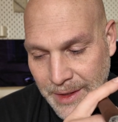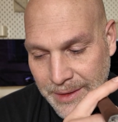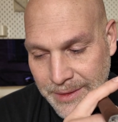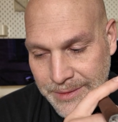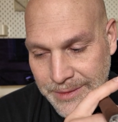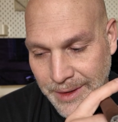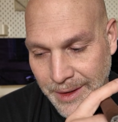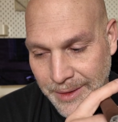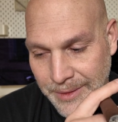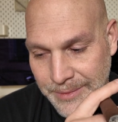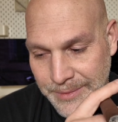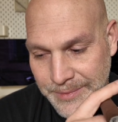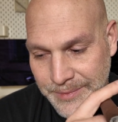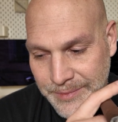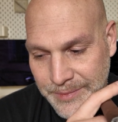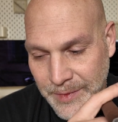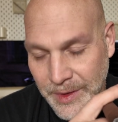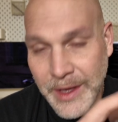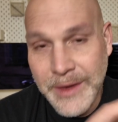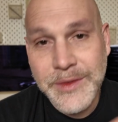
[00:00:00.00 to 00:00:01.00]
So
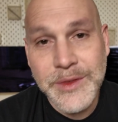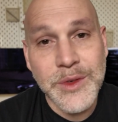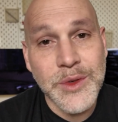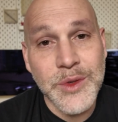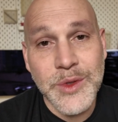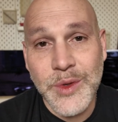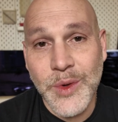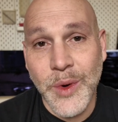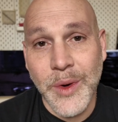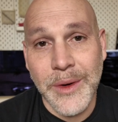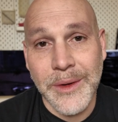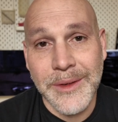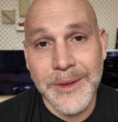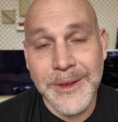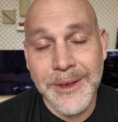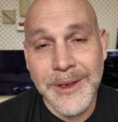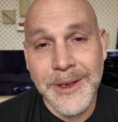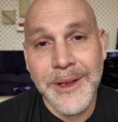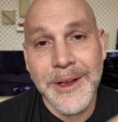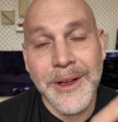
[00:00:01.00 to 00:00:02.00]
life's too short.
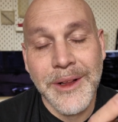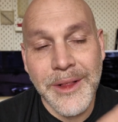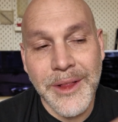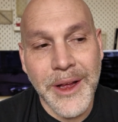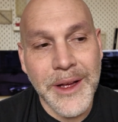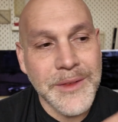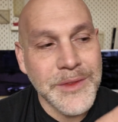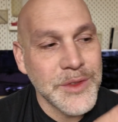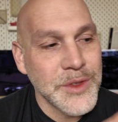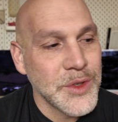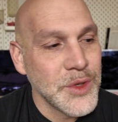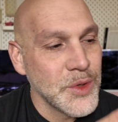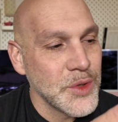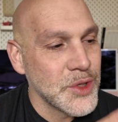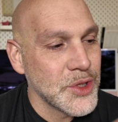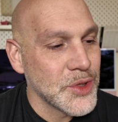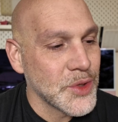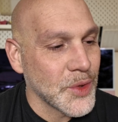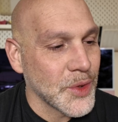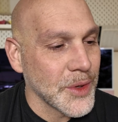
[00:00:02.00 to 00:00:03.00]
Life's too
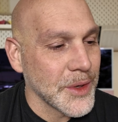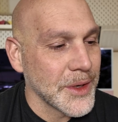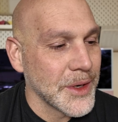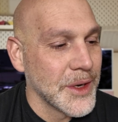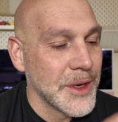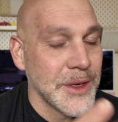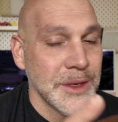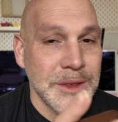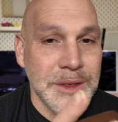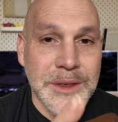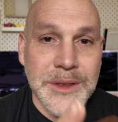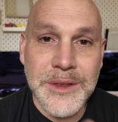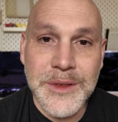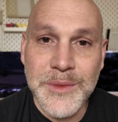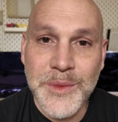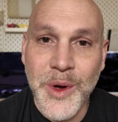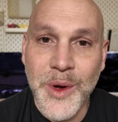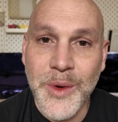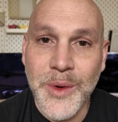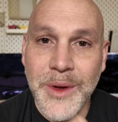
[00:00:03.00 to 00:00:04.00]
short to
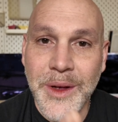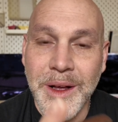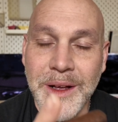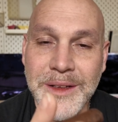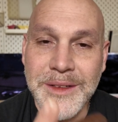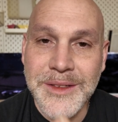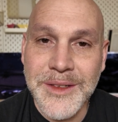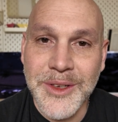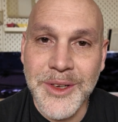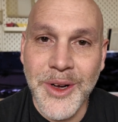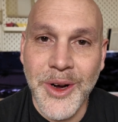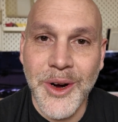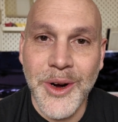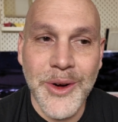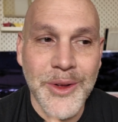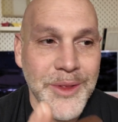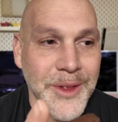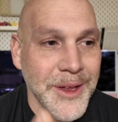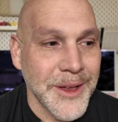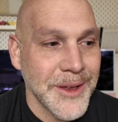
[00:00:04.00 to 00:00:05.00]
smoke a
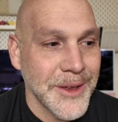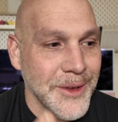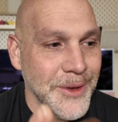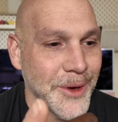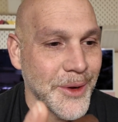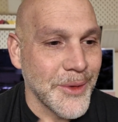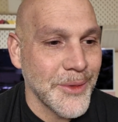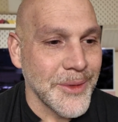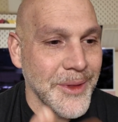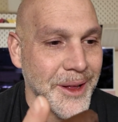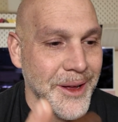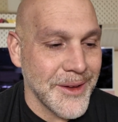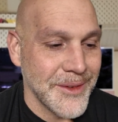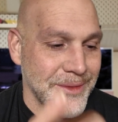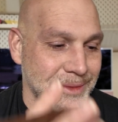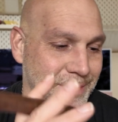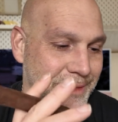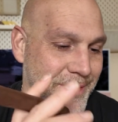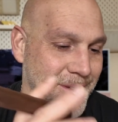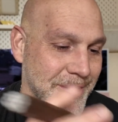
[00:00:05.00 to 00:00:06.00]
cigar that you don't love.
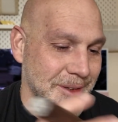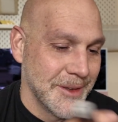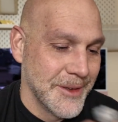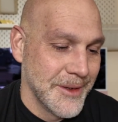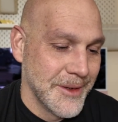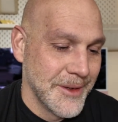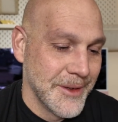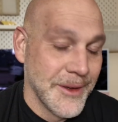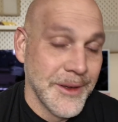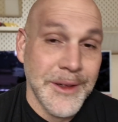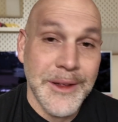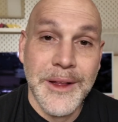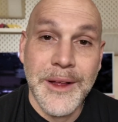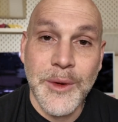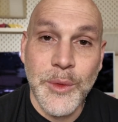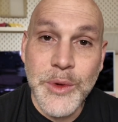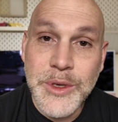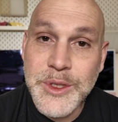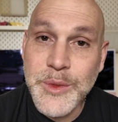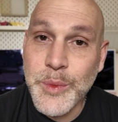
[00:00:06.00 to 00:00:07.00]

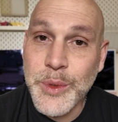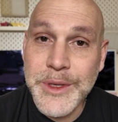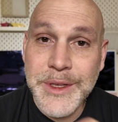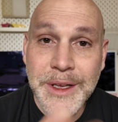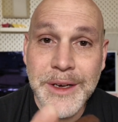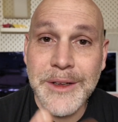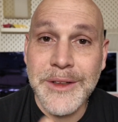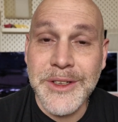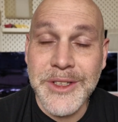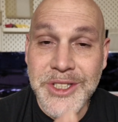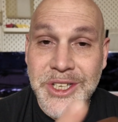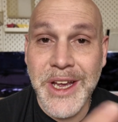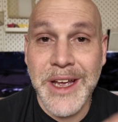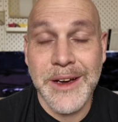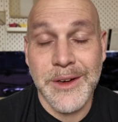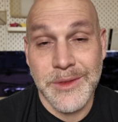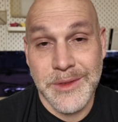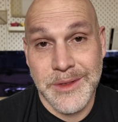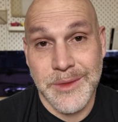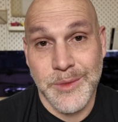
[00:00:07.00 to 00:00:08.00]
We should put that on the
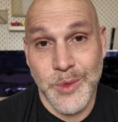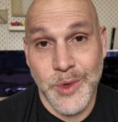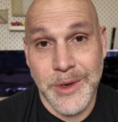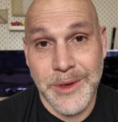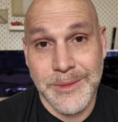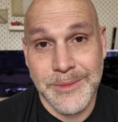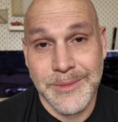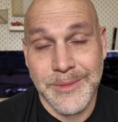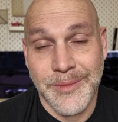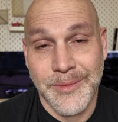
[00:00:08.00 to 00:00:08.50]
channel somewhere.